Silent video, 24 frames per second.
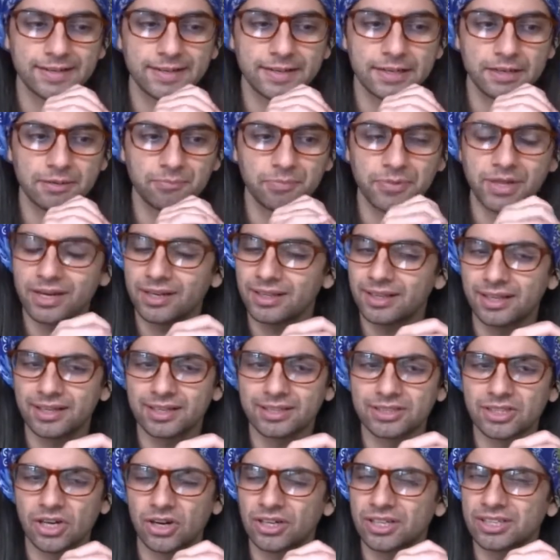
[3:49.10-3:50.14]
Um, not a
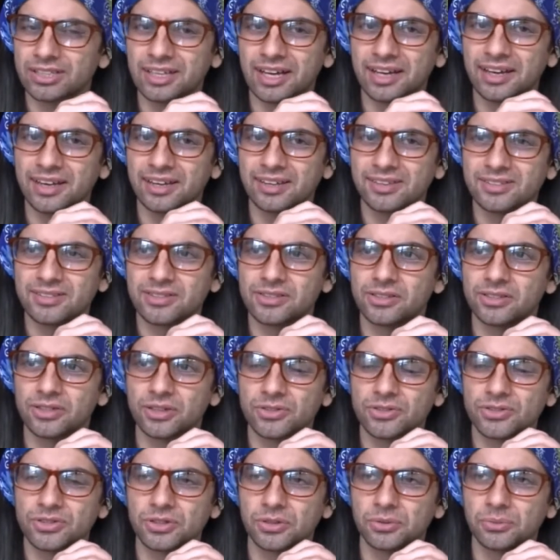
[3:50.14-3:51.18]
lot of Dark Knights,
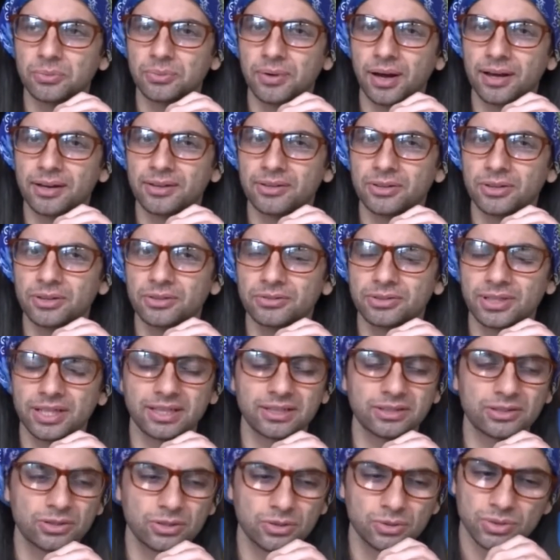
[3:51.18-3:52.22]
you know, so I don't know if
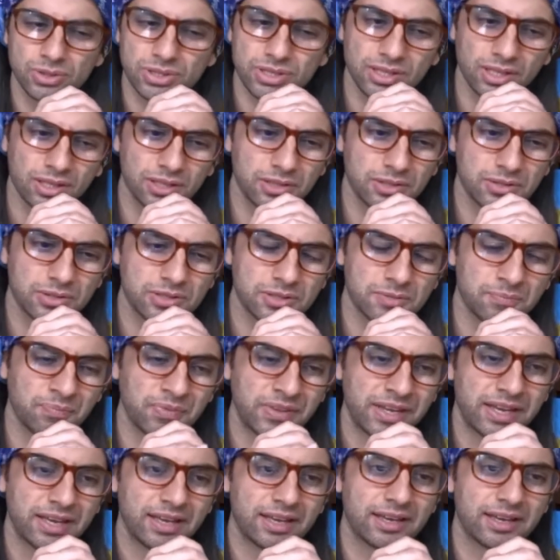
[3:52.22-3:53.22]
I can use those.